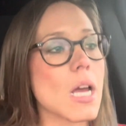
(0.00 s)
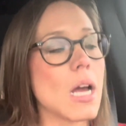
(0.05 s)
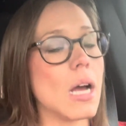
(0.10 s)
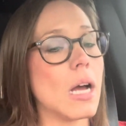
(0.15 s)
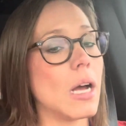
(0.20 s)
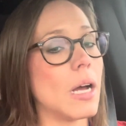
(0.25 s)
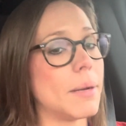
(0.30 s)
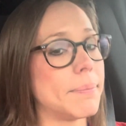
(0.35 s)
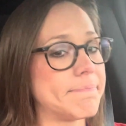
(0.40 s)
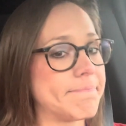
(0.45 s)

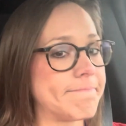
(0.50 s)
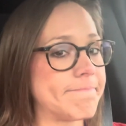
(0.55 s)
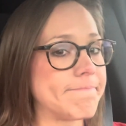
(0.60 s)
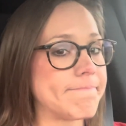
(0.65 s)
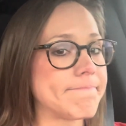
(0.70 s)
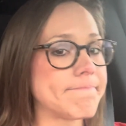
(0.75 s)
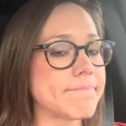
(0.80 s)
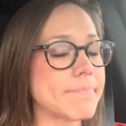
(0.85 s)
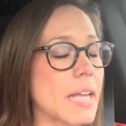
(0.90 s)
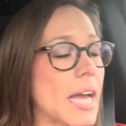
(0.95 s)

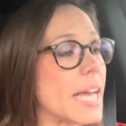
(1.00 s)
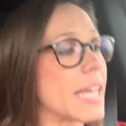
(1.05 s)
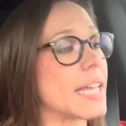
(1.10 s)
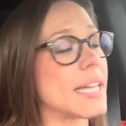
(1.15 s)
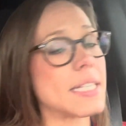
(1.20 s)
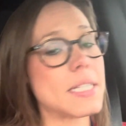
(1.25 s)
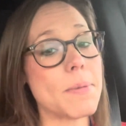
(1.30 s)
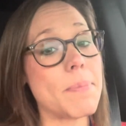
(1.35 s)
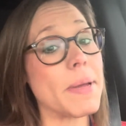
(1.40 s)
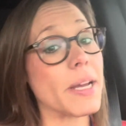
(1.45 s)
Um, I
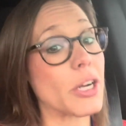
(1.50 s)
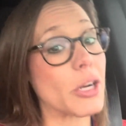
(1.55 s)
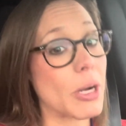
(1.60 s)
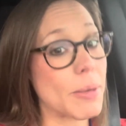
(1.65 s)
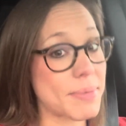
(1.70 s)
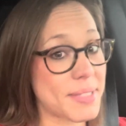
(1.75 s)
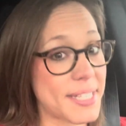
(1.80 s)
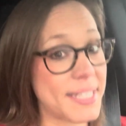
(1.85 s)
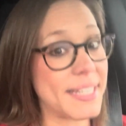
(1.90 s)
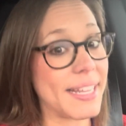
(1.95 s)
get to pick her
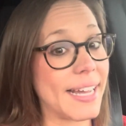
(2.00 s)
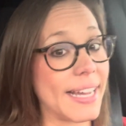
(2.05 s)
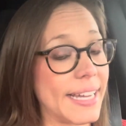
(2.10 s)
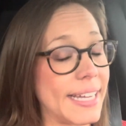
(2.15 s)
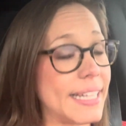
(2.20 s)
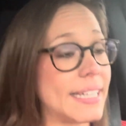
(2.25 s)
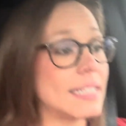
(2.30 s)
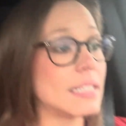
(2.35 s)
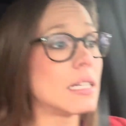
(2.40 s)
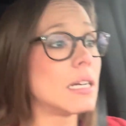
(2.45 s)
up
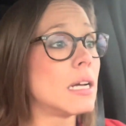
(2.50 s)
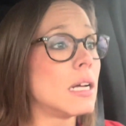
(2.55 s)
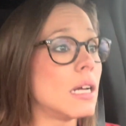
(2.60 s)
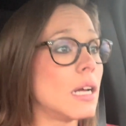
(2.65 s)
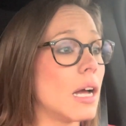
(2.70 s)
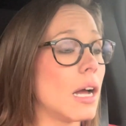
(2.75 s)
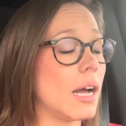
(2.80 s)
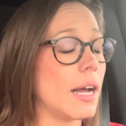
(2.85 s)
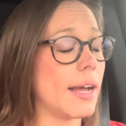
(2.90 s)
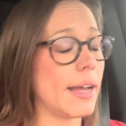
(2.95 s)
tonight
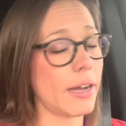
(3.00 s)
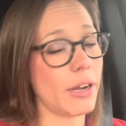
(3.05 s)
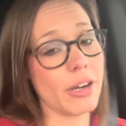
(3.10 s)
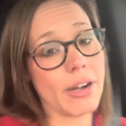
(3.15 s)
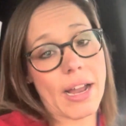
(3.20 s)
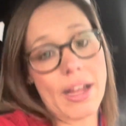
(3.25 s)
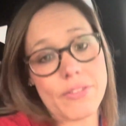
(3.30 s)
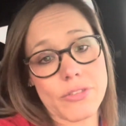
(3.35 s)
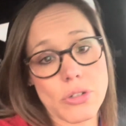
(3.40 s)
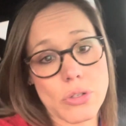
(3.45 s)

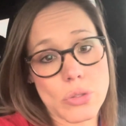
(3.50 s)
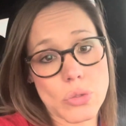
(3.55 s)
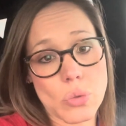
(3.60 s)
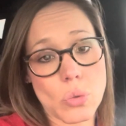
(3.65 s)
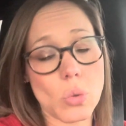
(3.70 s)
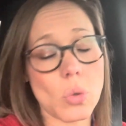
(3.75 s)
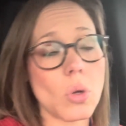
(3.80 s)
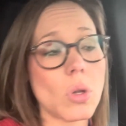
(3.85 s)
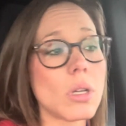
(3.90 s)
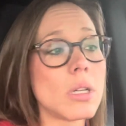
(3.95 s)
or after
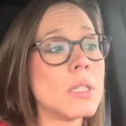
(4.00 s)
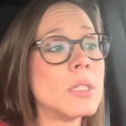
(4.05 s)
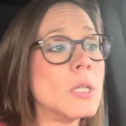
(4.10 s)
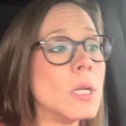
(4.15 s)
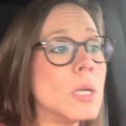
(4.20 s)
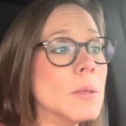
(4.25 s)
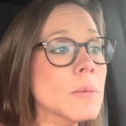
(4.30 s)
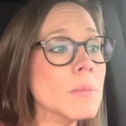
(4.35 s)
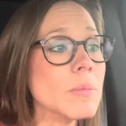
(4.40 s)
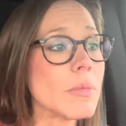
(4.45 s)
school.
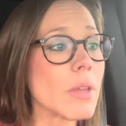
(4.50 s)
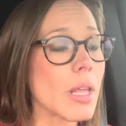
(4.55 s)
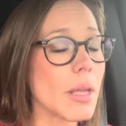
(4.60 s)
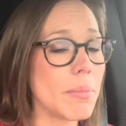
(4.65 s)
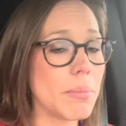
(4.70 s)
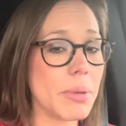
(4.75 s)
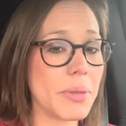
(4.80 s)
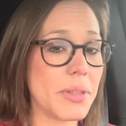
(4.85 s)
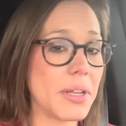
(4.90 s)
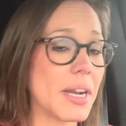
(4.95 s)

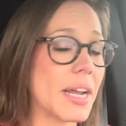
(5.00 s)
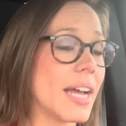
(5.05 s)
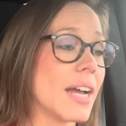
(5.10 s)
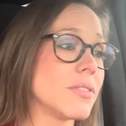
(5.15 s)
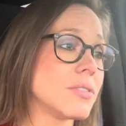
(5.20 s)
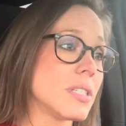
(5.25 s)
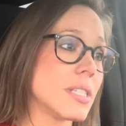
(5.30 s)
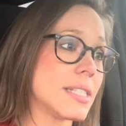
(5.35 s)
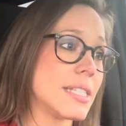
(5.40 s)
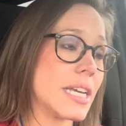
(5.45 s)
But then I
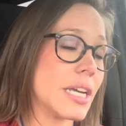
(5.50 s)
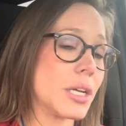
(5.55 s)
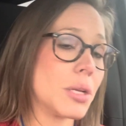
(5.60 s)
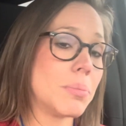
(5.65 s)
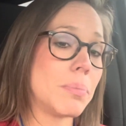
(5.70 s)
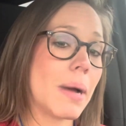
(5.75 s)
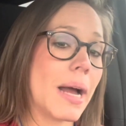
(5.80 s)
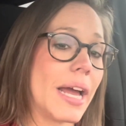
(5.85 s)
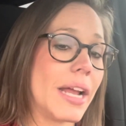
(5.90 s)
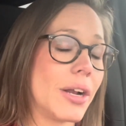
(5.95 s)
have to say
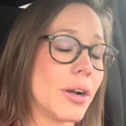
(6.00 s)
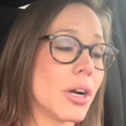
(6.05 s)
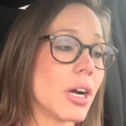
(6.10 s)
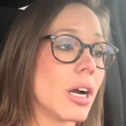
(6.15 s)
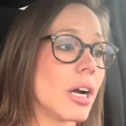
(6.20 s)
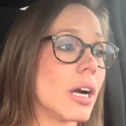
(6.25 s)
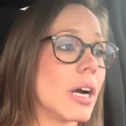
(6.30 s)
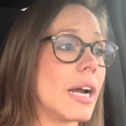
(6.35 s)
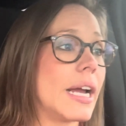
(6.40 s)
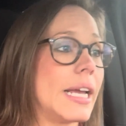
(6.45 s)
goodbye to
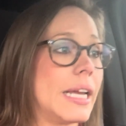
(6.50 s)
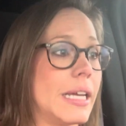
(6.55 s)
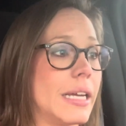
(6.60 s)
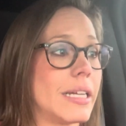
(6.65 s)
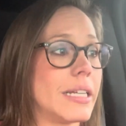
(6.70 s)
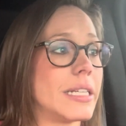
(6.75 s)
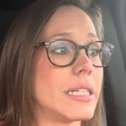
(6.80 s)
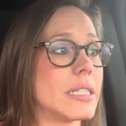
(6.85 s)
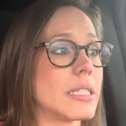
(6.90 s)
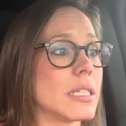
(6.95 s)
her and